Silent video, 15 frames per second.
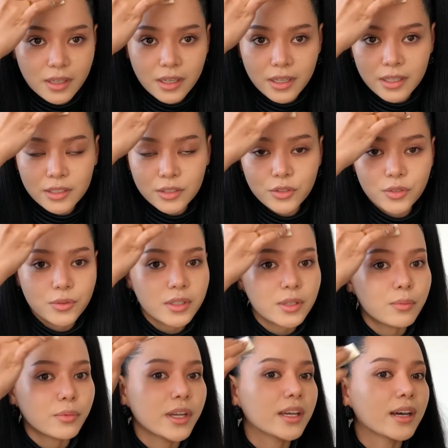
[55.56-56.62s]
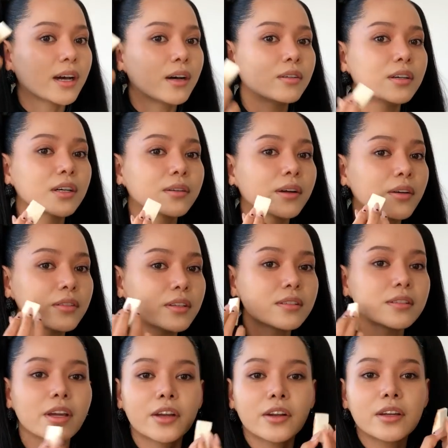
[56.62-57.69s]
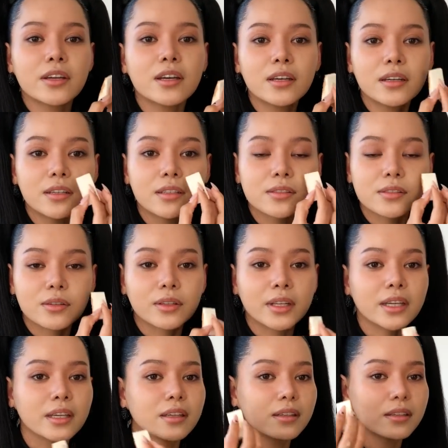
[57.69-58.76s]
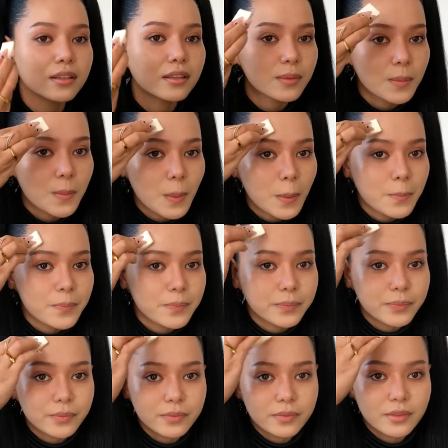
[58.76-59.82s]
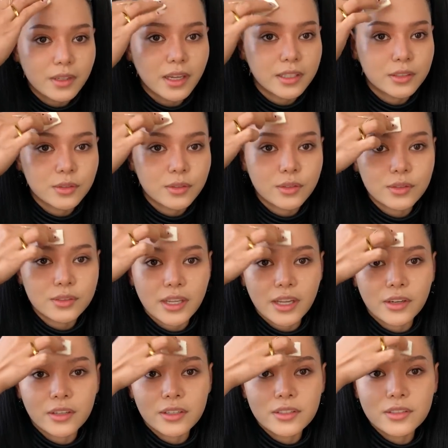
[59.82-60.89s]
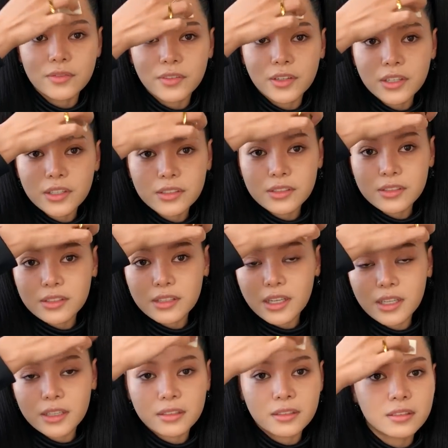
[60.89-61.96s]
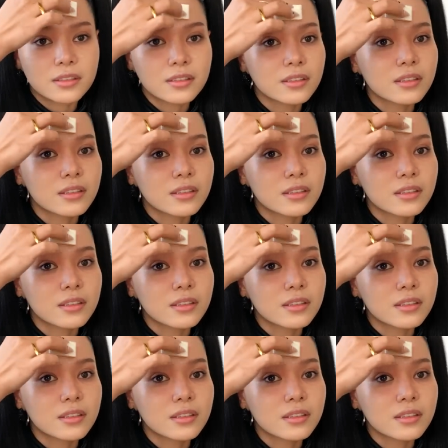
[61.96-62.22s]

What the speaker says: I usually break out around this area. And so like, I do those areas first, and